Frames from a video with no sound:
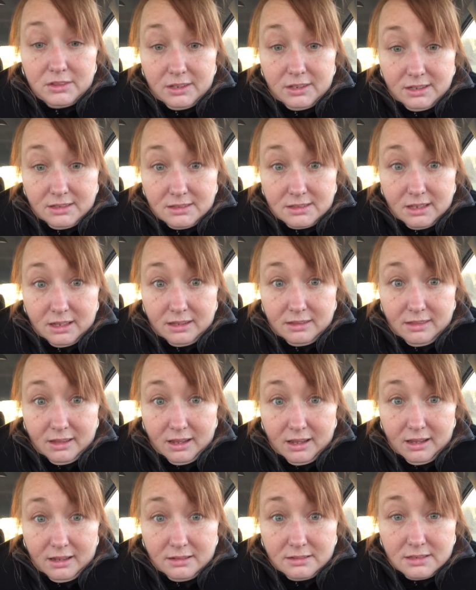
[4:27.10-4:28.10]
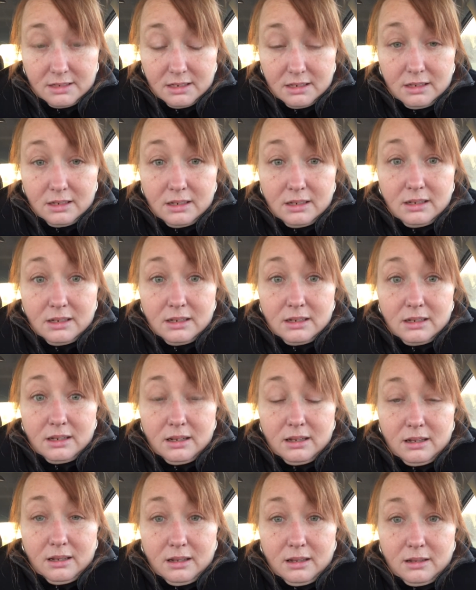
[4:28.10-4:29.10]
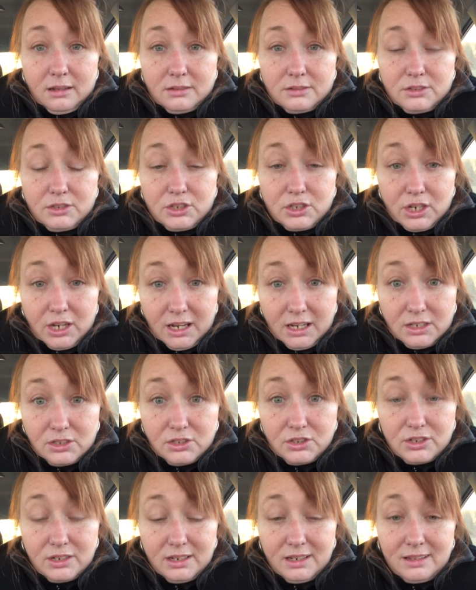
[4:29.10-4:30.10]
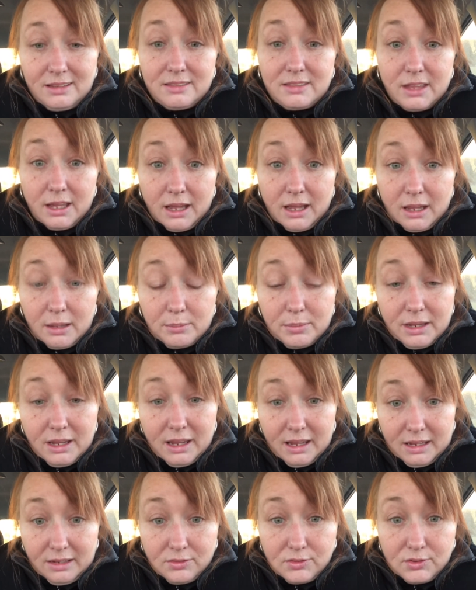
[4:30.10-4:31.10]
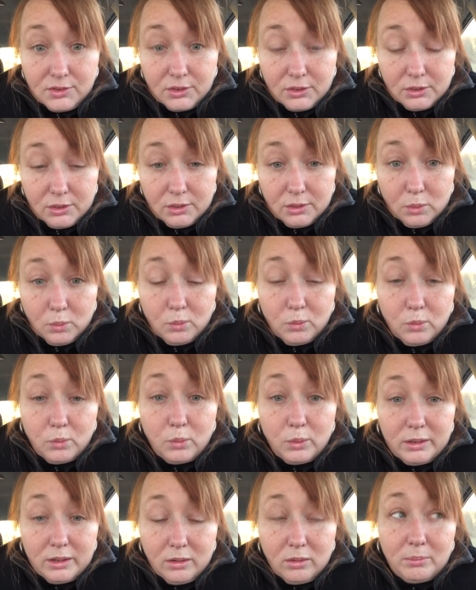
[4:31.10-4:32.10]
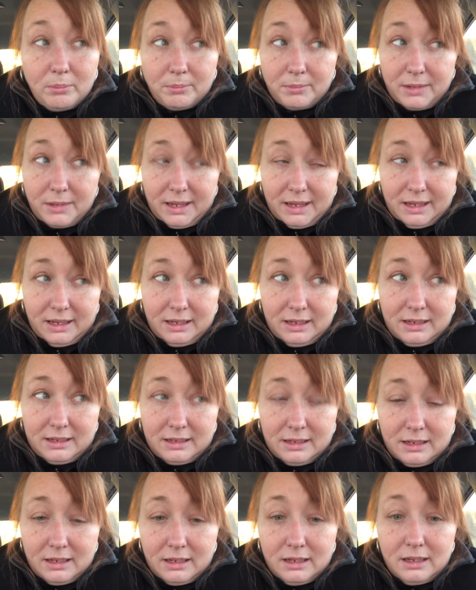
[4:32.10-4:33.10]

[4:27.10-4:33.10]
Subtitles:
things like that. Changing that behavior will make